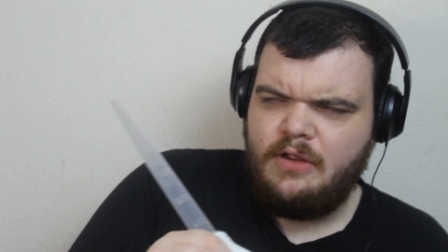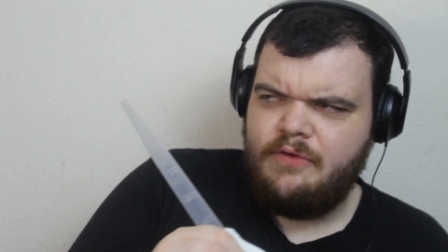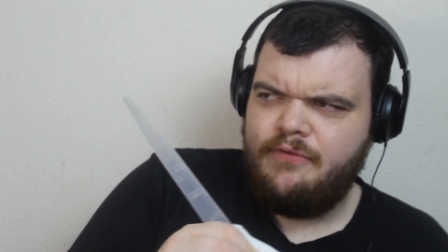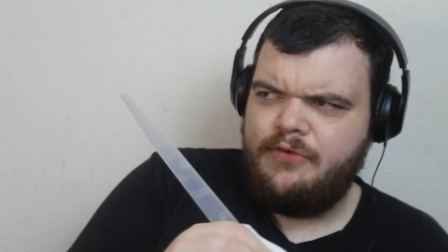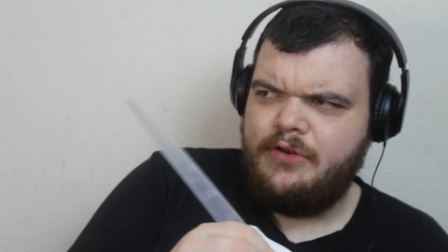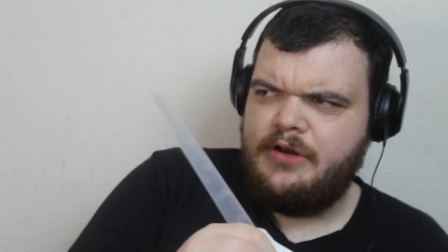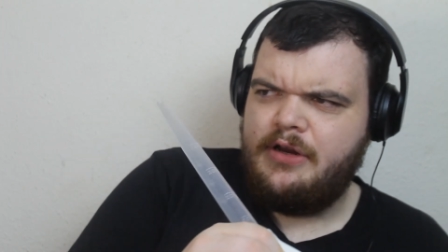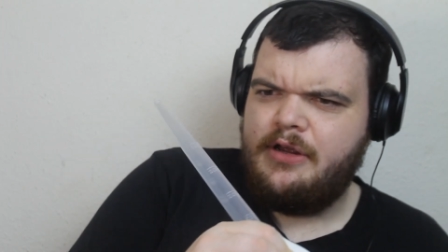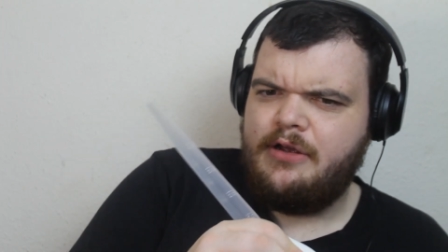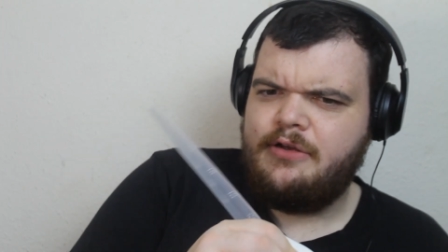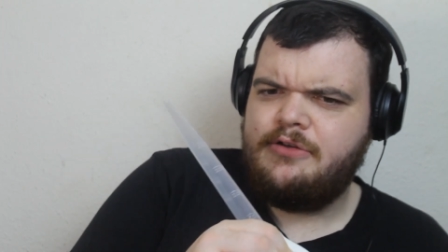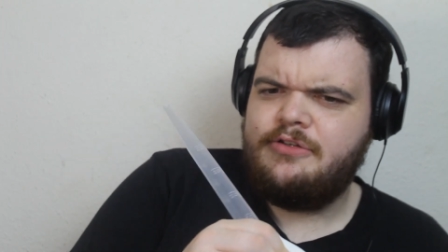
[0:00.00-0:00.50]

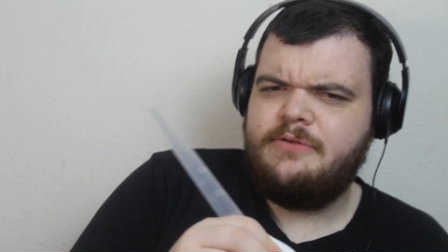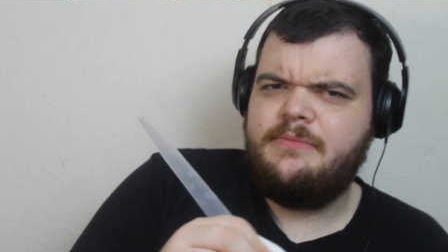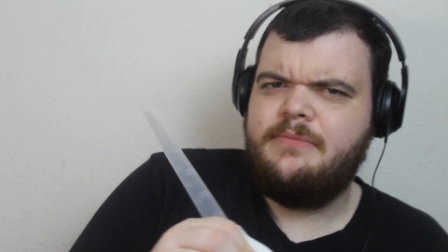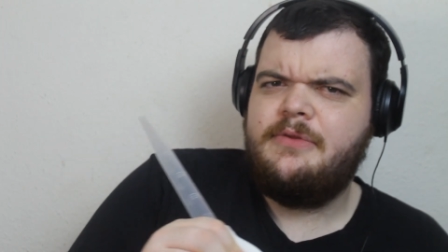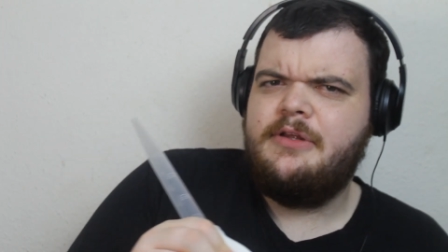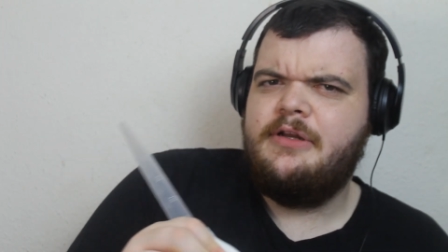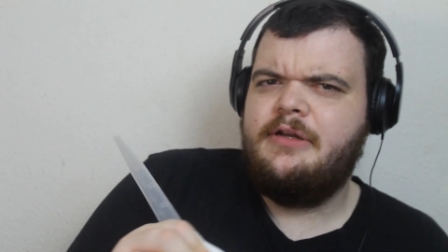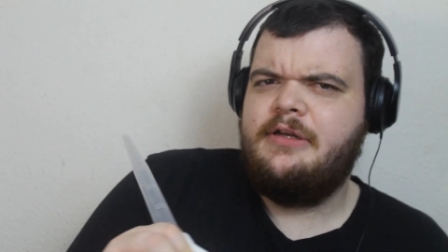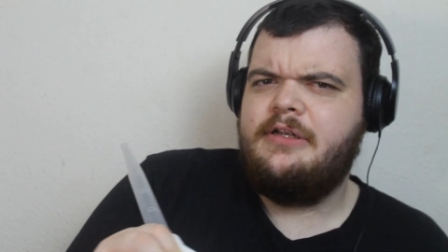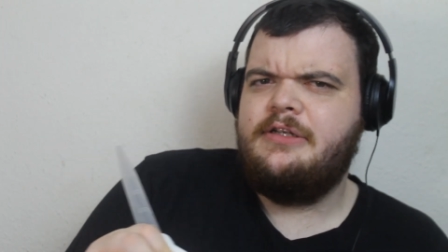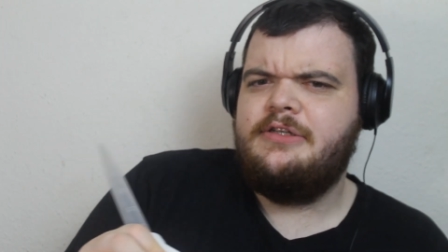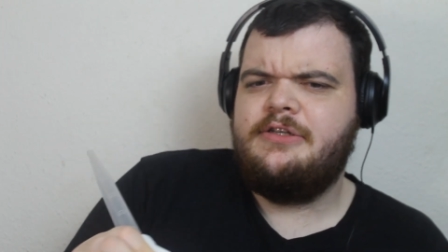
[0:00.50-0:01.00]
videos,
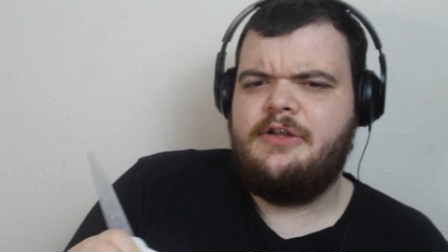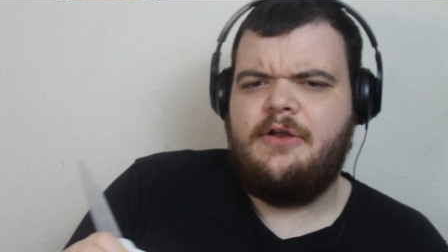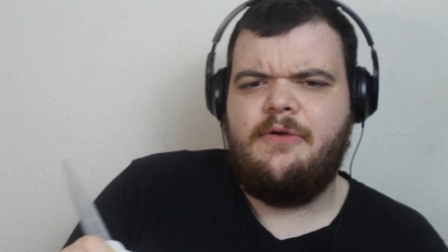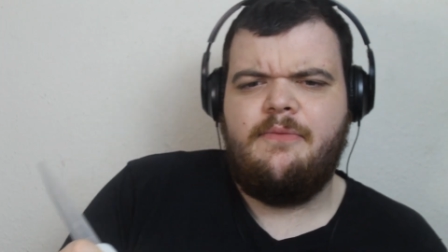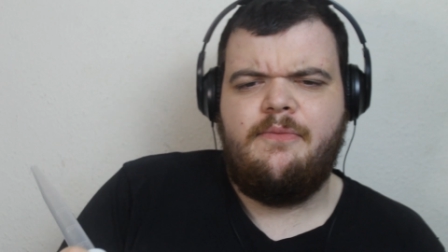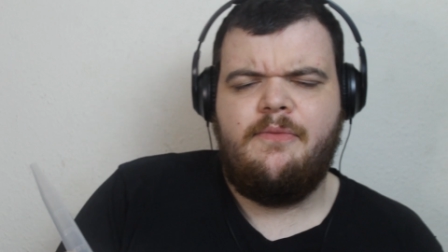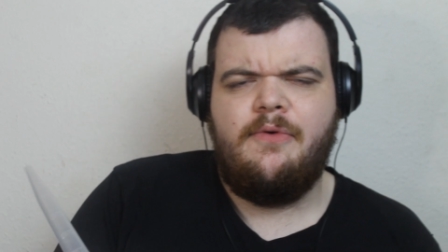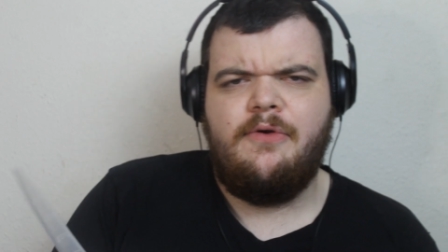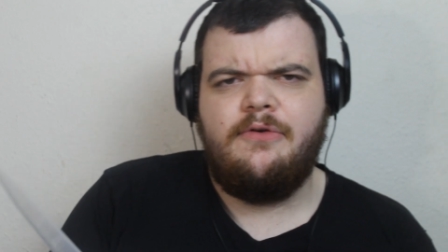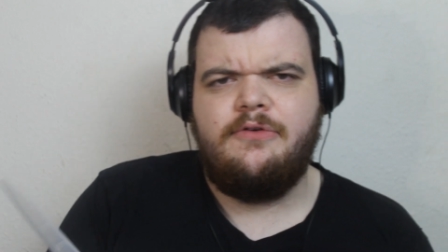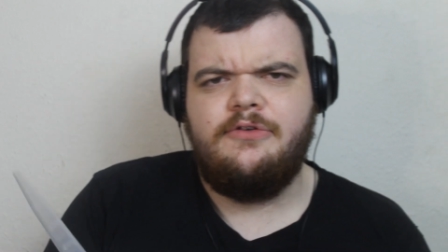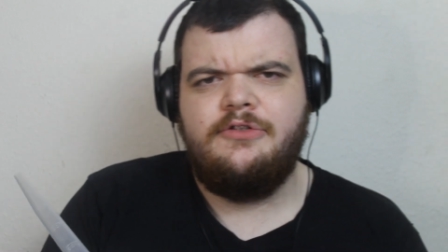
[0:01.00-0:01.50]
something at least
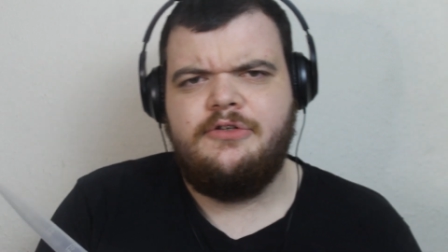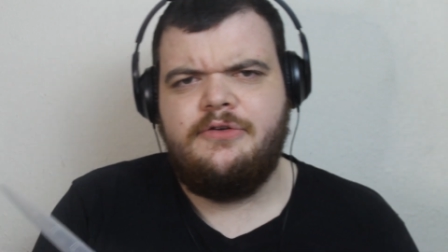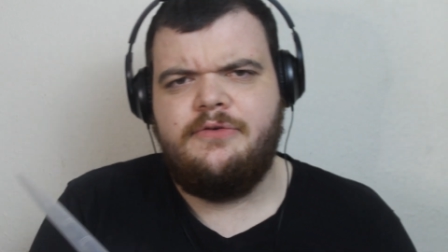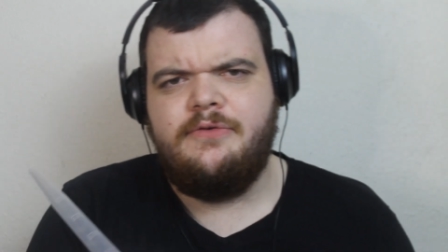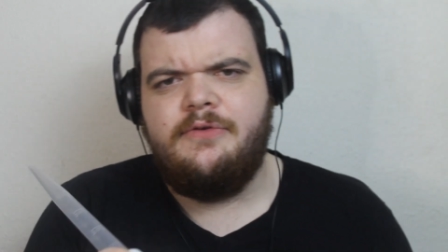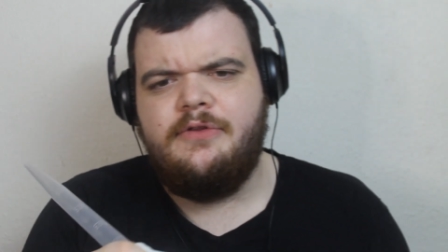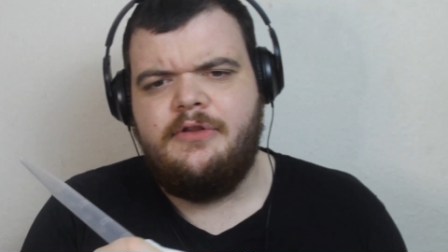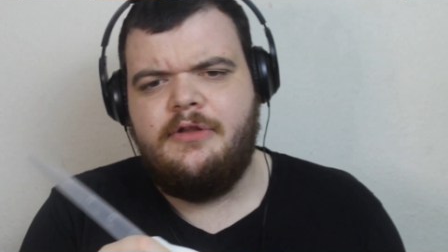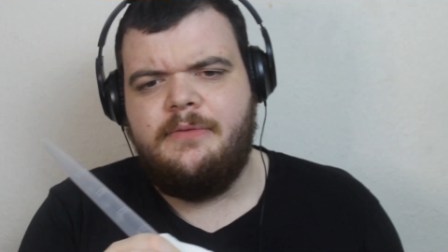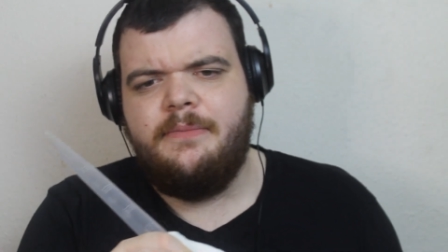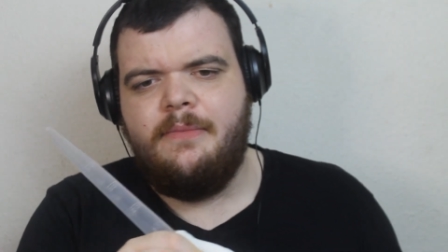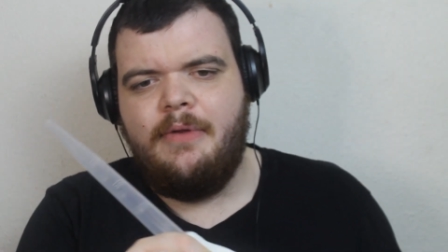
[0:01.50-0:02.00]
going wrong
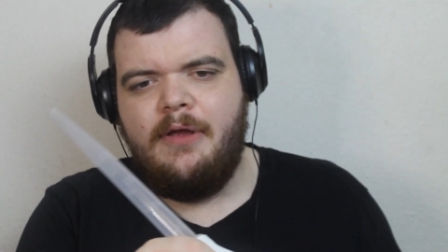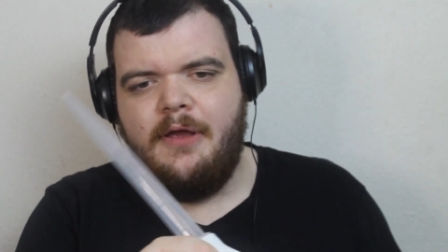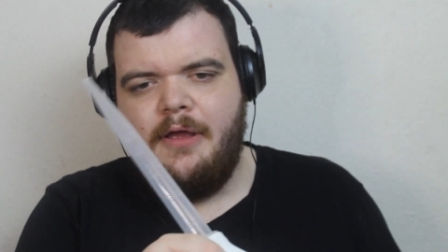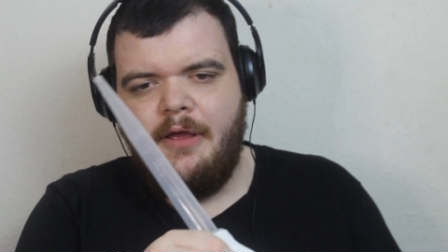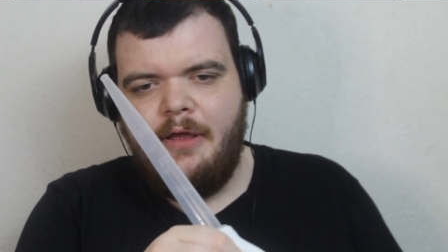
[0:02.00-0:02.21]
during them.